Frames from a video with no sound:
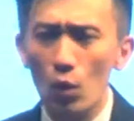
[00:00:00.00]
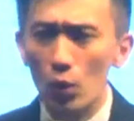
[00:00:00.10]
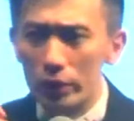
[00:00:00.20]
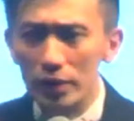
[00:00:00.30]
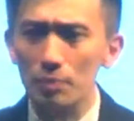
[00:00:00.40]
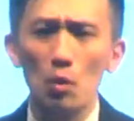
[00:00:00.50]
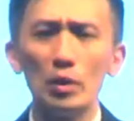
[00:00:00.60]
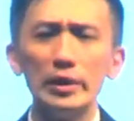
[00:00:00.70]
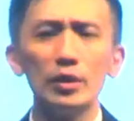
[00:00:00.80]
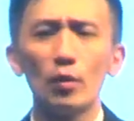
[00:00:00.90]
all these small
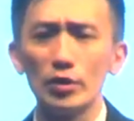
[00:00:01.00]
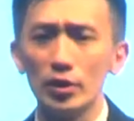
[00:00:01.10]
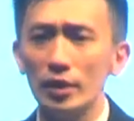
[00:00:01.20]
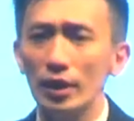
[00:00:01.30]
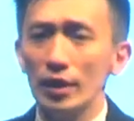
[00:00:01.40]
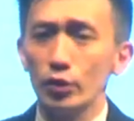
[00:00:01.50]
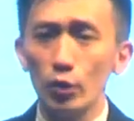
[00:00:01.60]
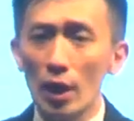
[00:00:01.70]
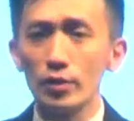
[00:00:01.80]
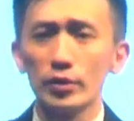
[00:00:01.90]
little questions. So
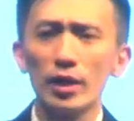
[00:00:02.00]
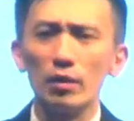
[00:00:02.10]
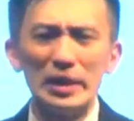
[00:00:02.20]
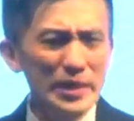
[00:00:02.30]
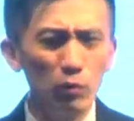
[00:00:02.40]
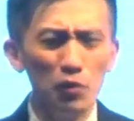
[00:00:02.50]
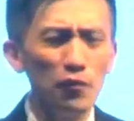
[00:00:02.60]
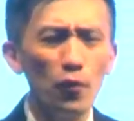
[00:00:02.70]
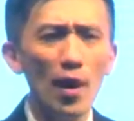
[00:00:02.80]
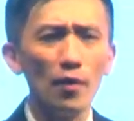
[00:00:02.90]
you ask yourself, is it
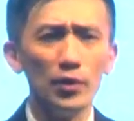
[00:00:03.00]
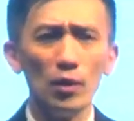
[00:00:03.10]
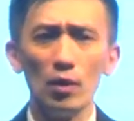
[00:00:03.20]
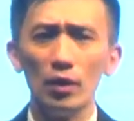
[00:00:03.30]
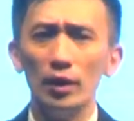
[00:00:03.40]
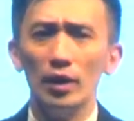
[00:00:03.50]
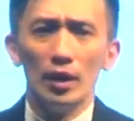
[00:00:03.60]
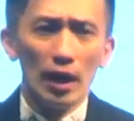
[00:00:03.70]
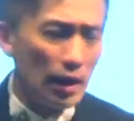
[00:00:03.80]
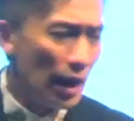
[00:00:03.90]
worthwhile or not?
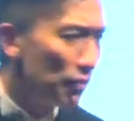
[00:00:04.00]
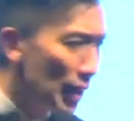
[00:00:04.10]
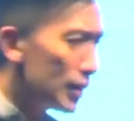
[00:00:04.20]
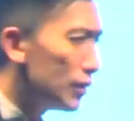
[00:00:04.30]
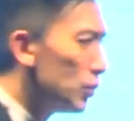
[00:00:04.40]
I rather